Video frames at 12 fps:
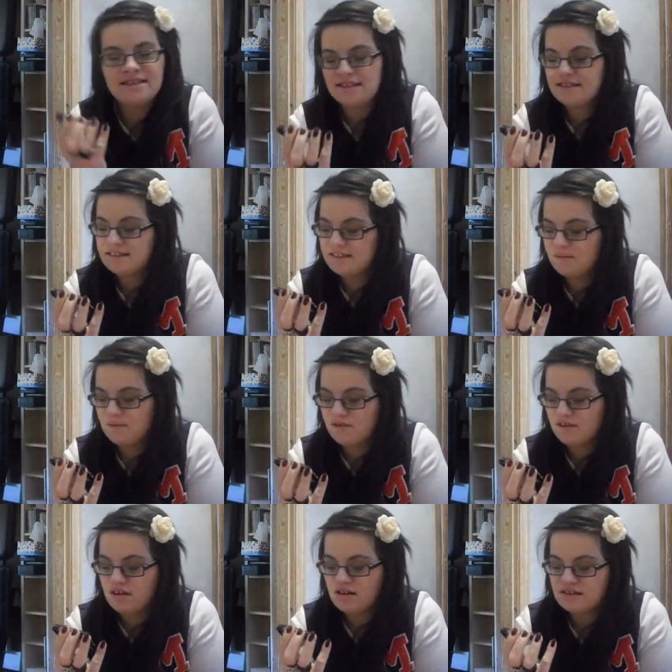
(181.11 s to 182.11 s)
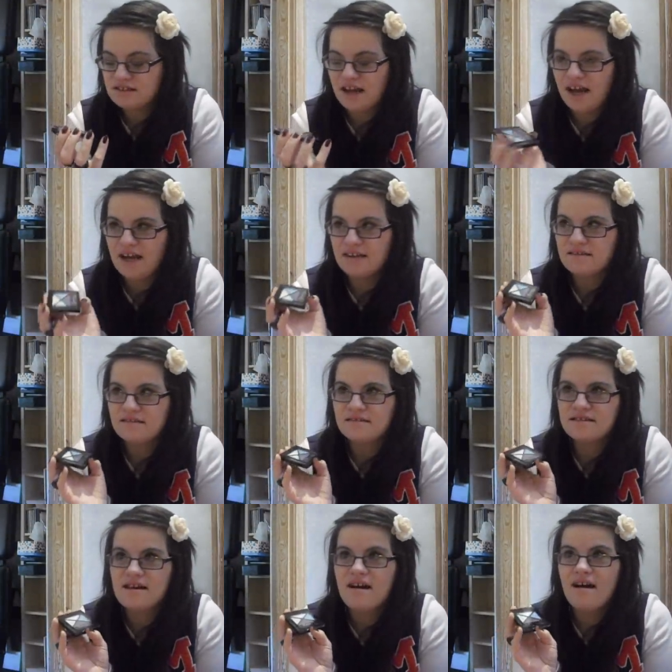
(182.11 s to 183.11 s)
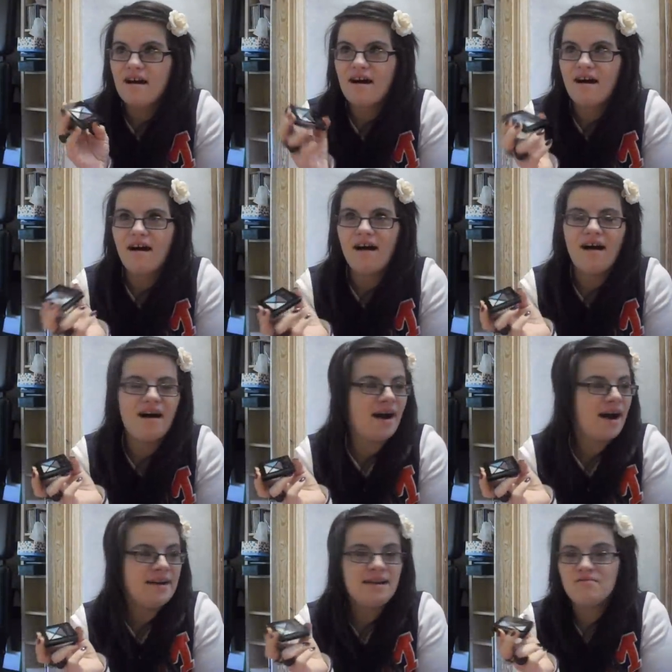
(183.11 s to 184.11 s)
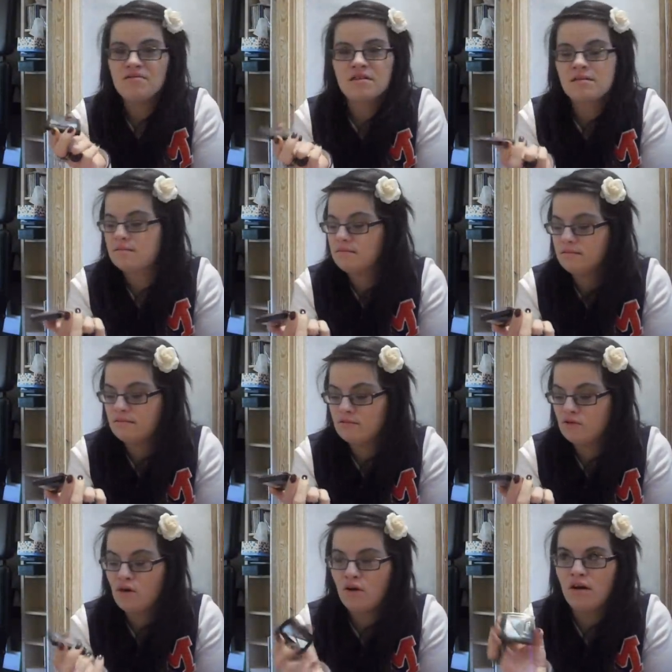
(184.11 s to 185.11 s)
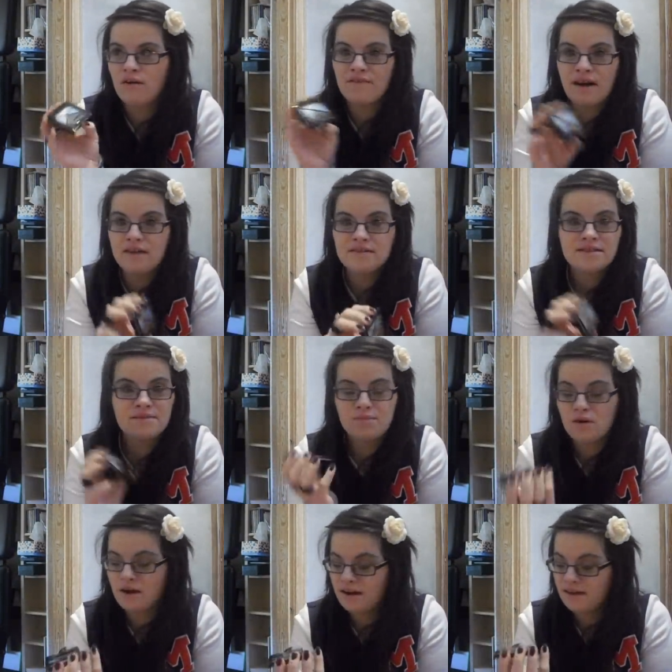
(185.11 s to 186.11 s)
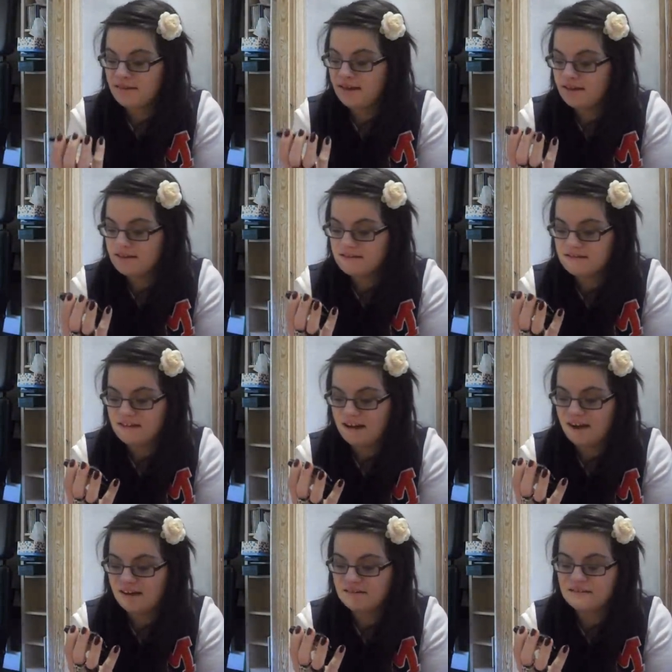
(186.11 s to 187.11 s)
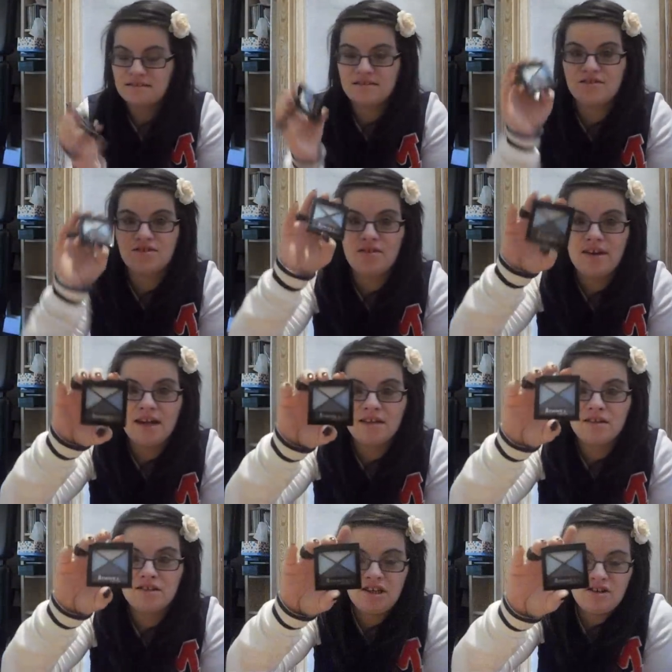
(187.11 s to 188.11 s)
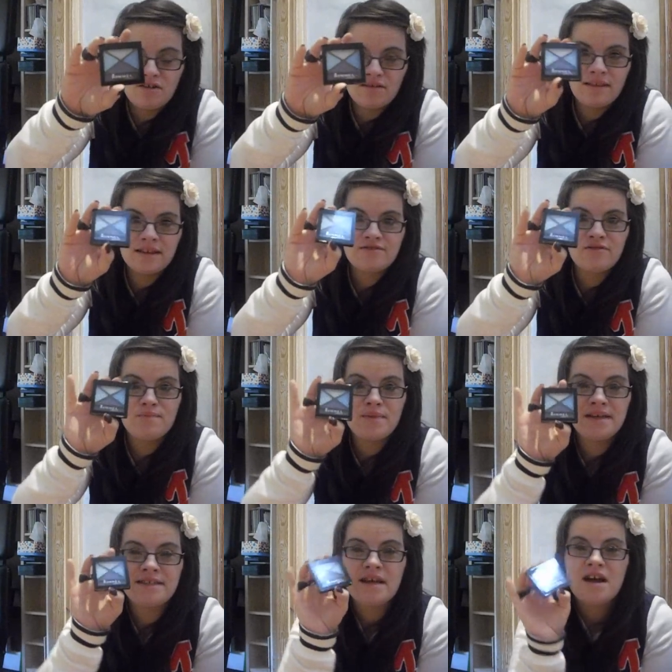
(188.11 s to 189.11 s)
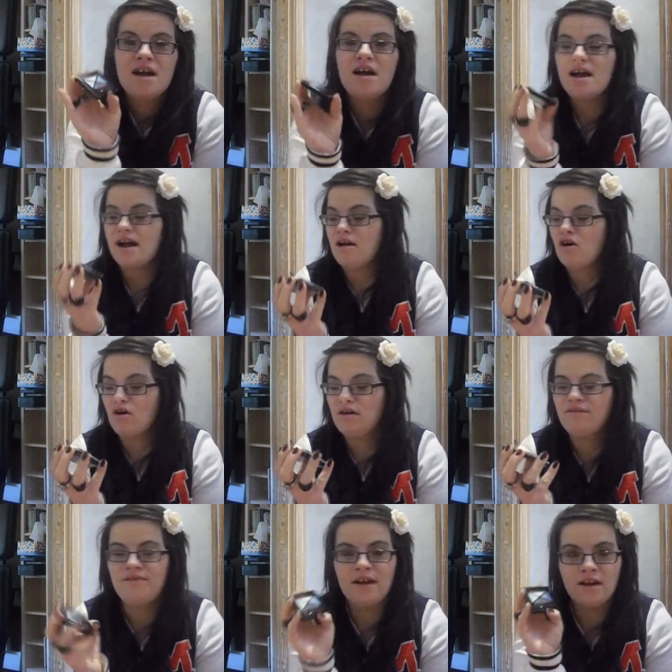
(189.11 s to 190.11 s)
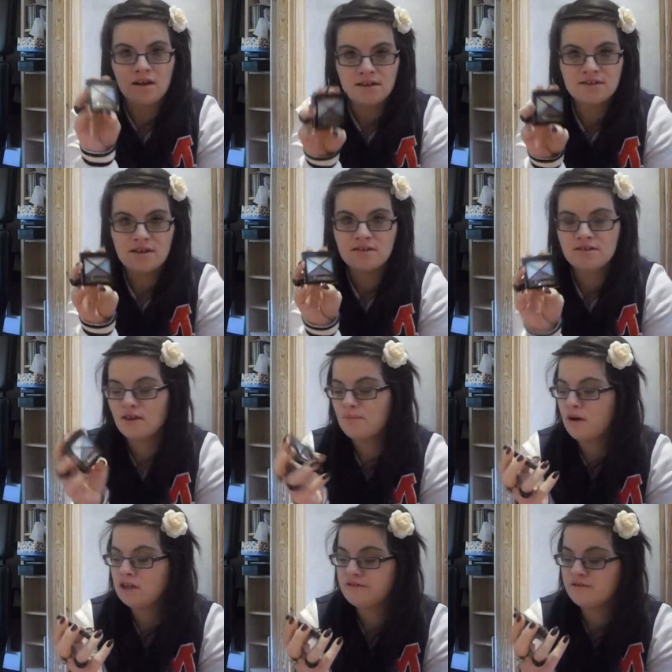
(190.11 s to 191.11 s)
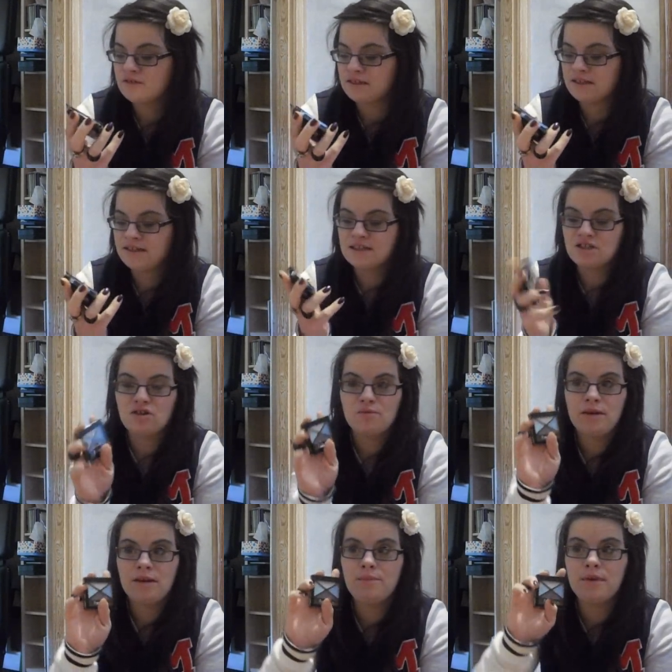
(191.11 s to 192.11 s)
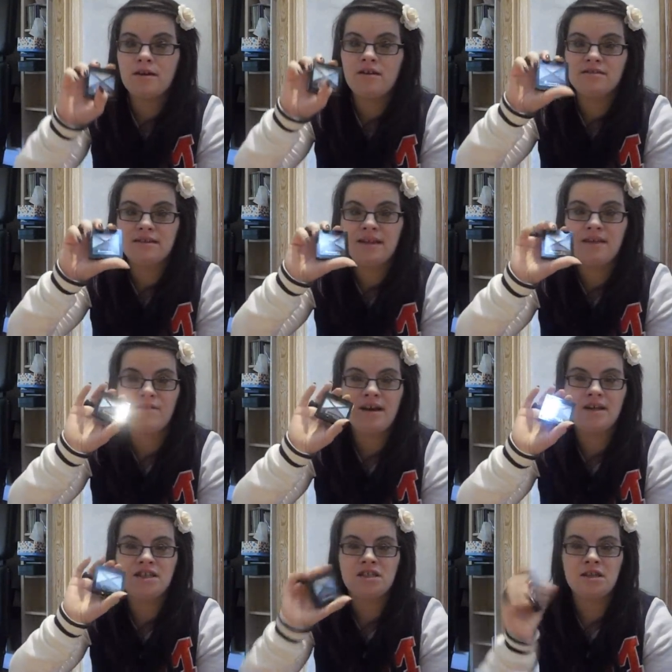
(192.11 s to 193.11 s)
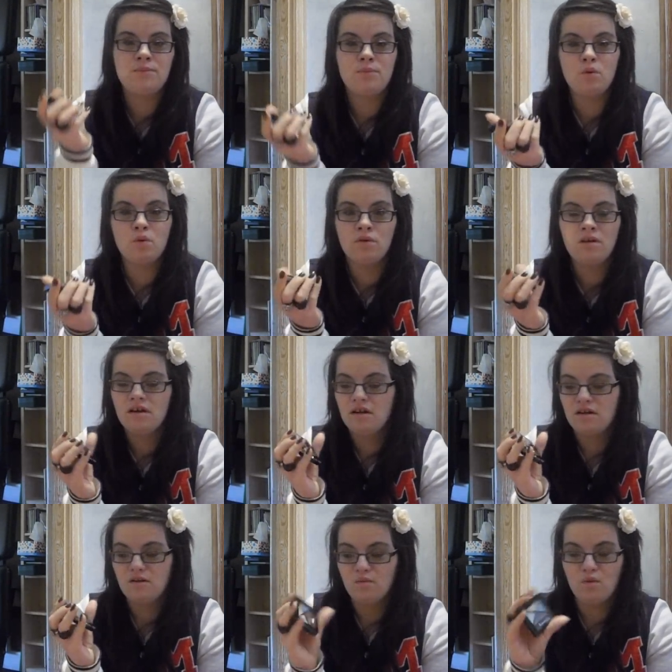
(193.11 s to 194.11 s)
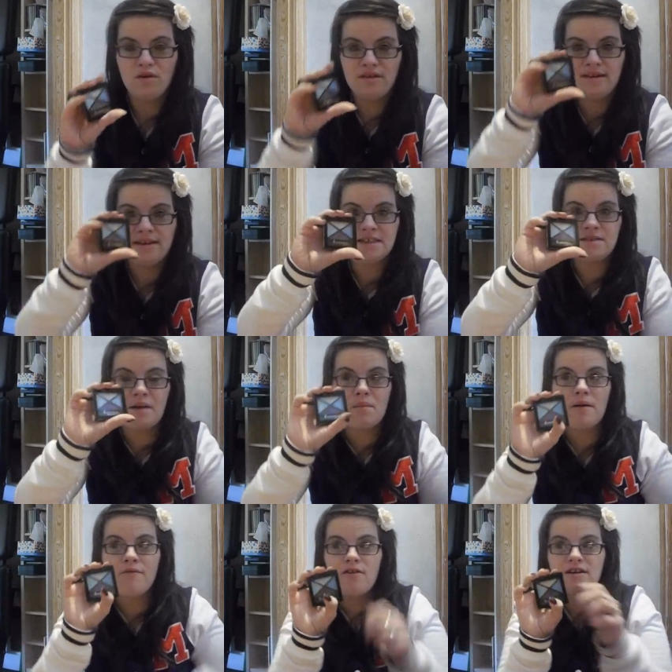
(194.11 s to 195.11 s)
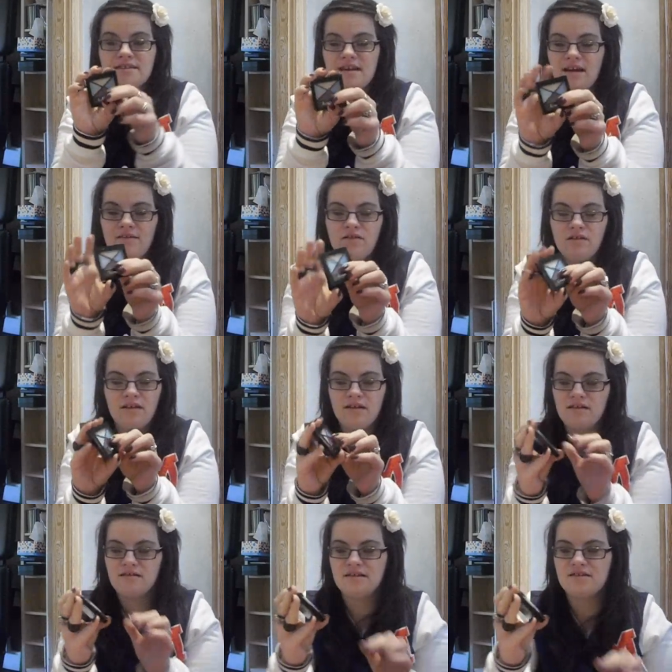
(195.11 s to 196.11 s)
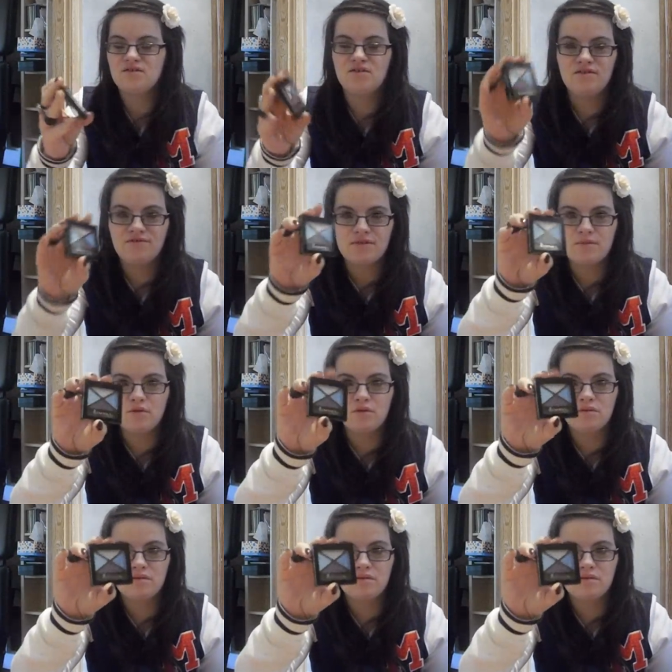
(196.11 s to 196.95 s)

in single drugs and I never got around to buying this and so yeah so she got this for me. Holly thank you so so much for sending this to me because I never actually bought one and this is like my first ever like this sort of Rimmel